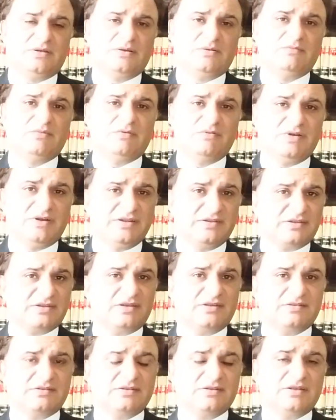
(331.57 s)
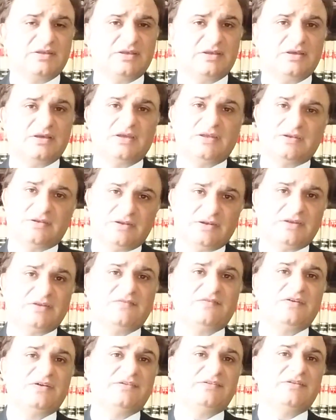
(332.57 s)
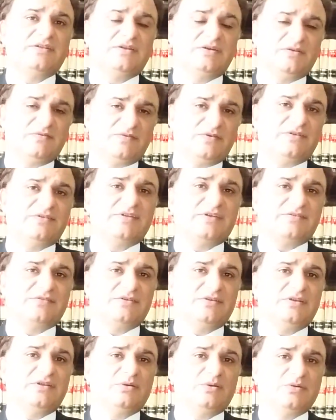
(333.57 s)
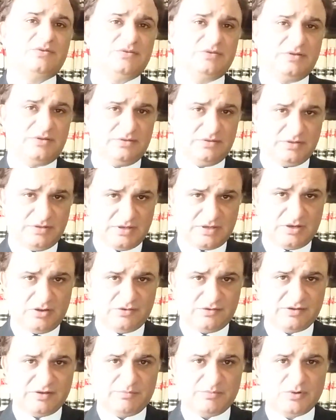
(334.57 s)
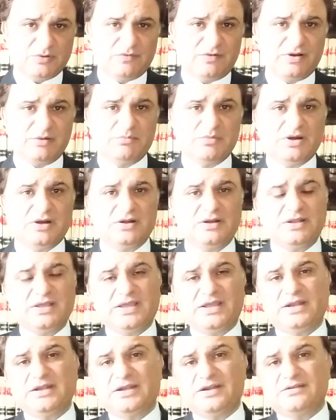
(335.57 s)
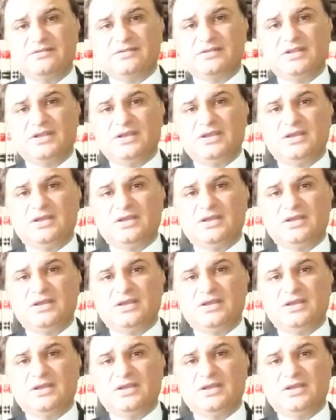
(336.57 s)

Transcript: We will discuss in a different session the concept of remand and its